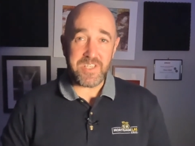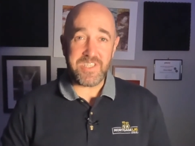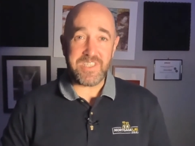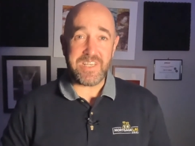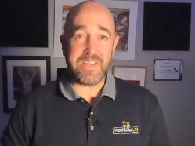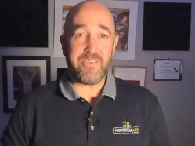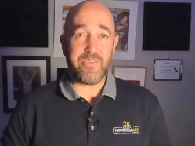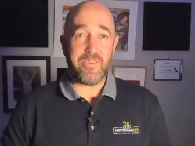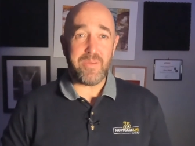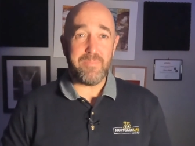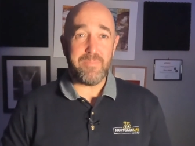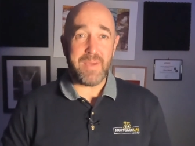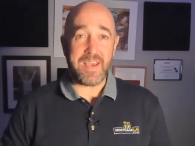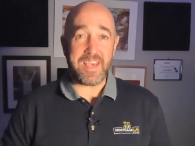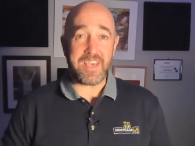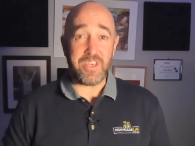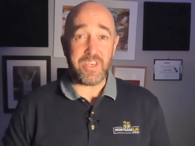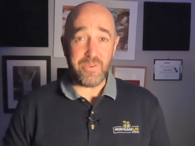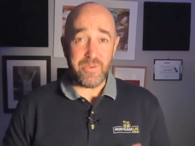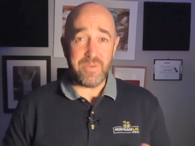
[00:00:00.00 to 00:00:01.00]
generally
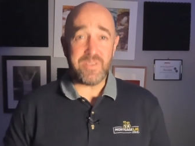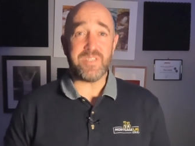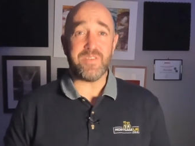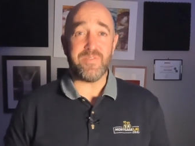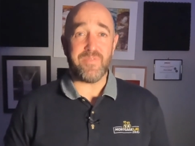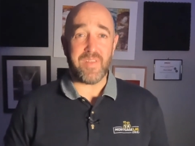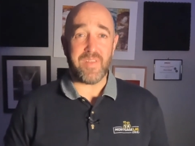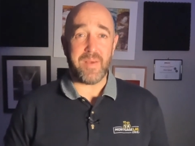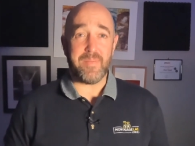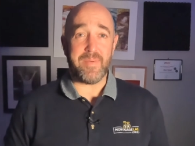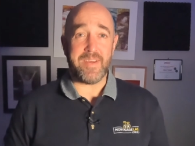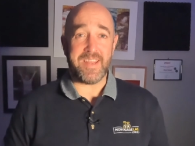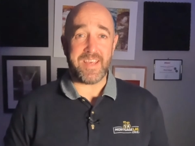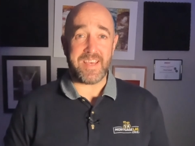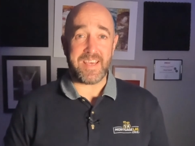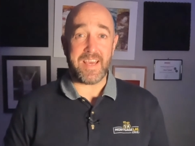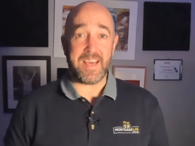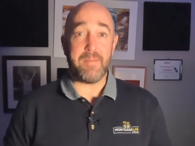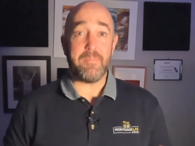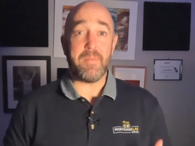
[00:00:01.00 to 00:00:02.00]
make use of flatmate
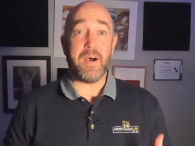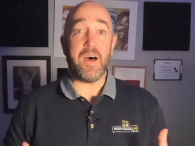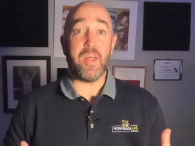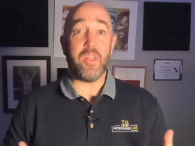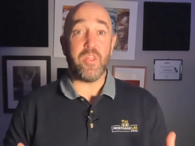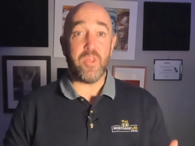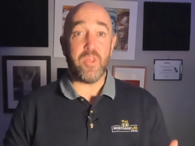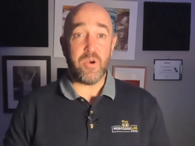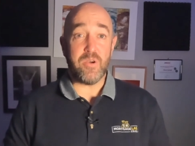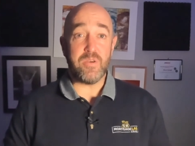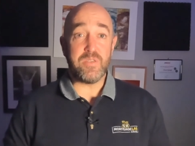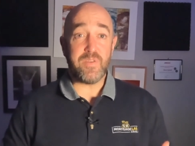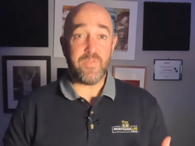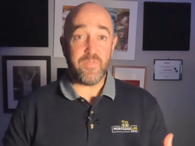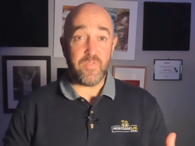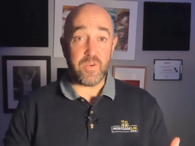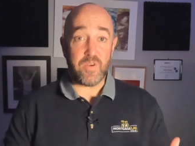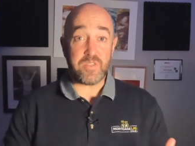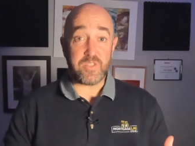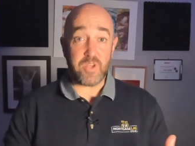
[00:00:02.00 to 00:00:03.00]
income are those
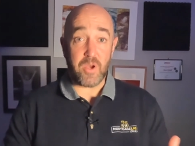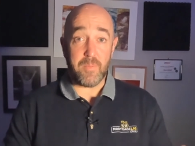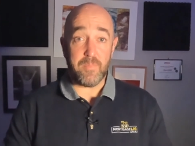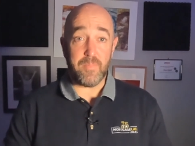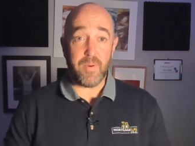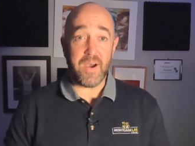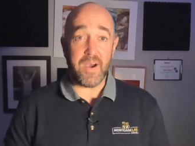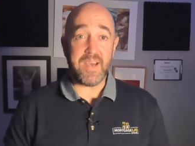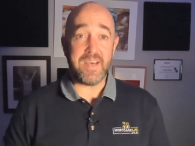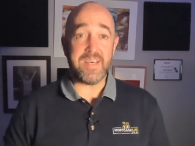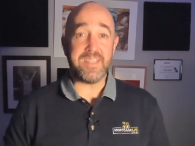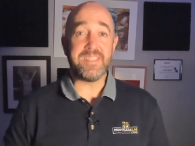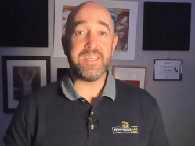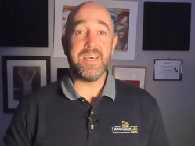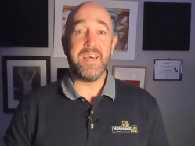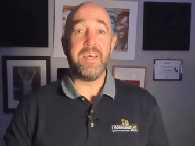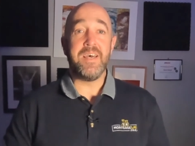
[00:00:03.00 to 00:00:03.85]
first-home buyers